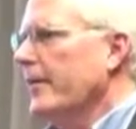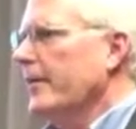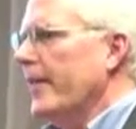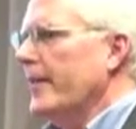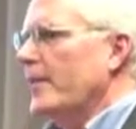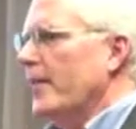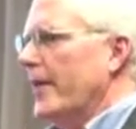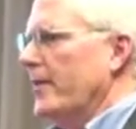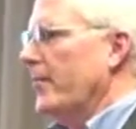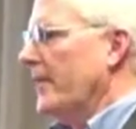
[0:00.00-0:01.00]
They come
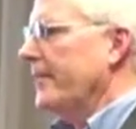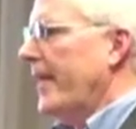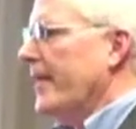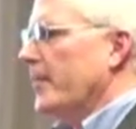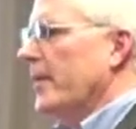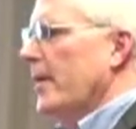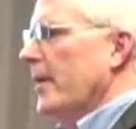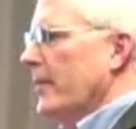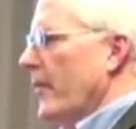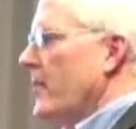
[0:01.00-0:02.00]
by, they want to take them.
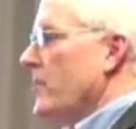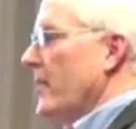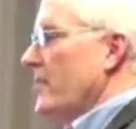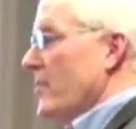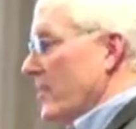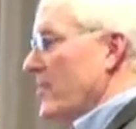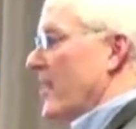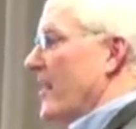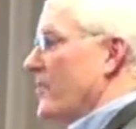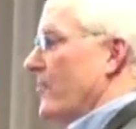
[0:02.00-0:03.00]
It's the
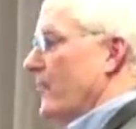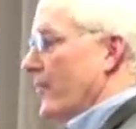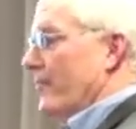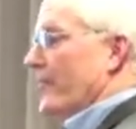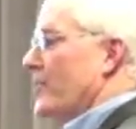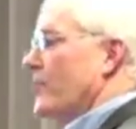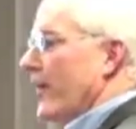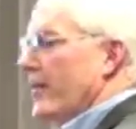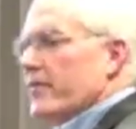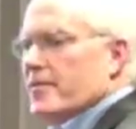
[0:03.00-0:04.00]
size of a
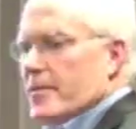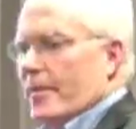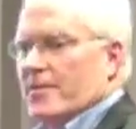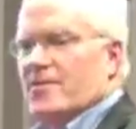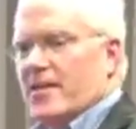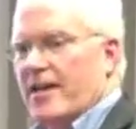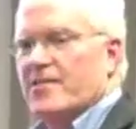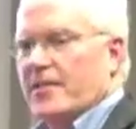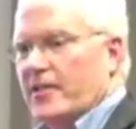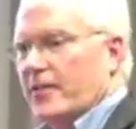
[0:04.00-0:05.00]
refrigerator. It's about the size
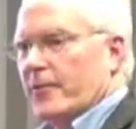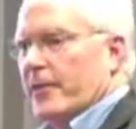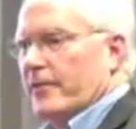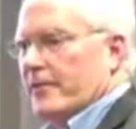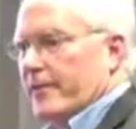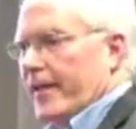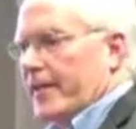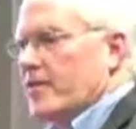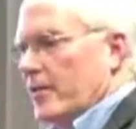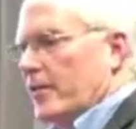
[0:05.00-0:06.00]
of the unit.
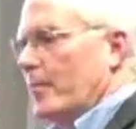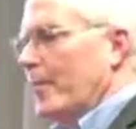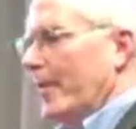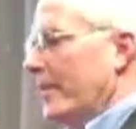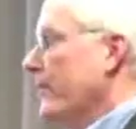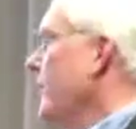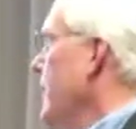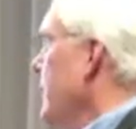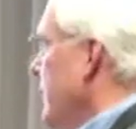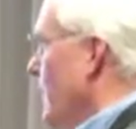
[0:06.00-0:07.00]
Okay, it's a little bit bigger
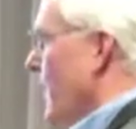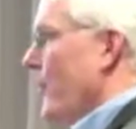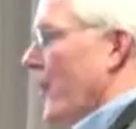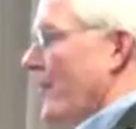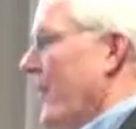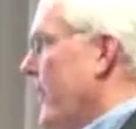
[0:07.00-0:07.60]
than my Barbie